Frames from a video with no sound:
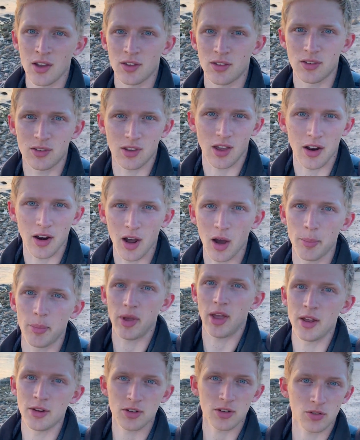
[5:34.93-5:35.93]
set up
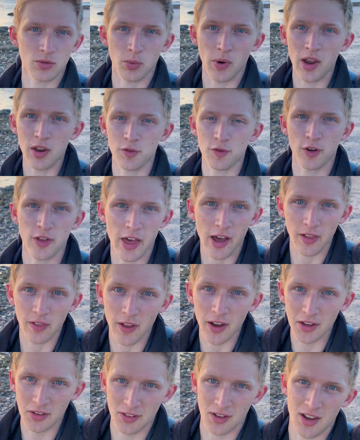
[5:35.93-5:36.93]
and just wait for that
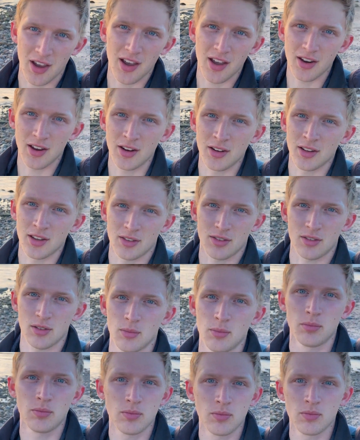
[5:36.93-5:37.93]
light to hit and get
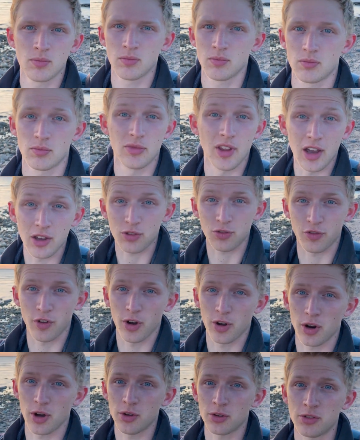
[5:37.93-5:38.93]
some nice
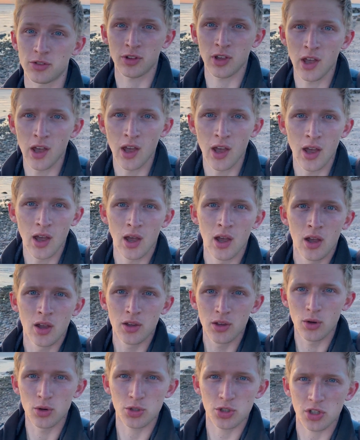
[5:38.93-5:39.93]
photos.
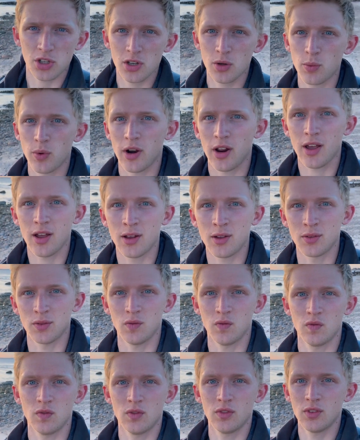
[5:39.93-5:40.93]
Usually when I
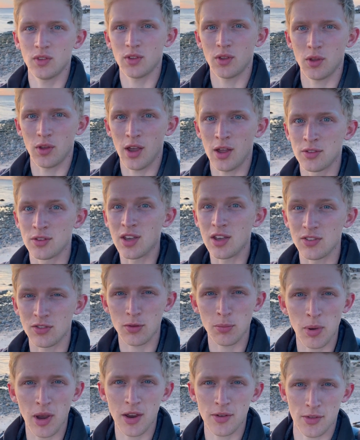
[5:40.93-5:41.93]

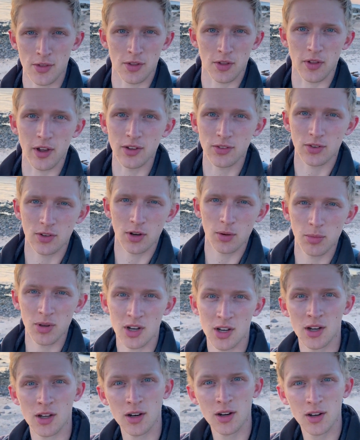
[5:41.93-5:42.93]
anticipate that the light's going to be
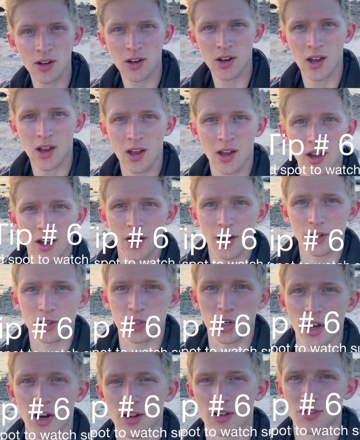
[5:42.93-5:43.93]
good, I'll
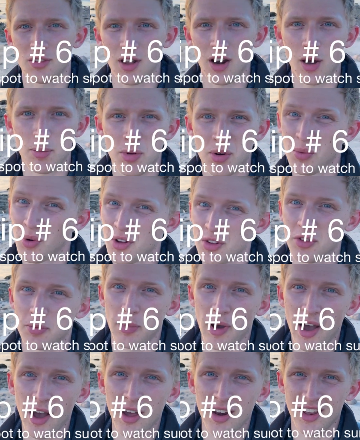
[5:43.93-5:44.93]
try to set up in one
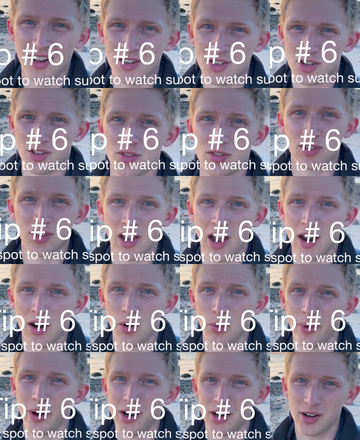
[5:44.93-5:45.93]
spot and just kind
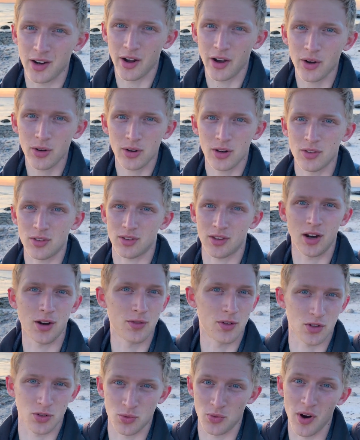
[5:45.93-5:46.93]
of wait it out instead
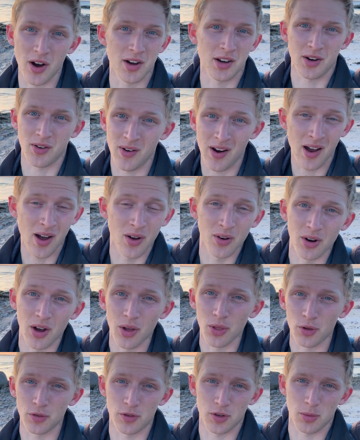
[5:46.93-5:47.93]
of just running around
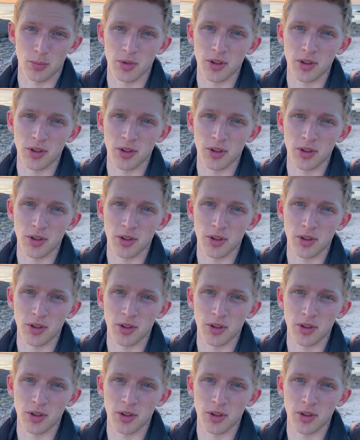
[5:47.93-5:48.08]
all over the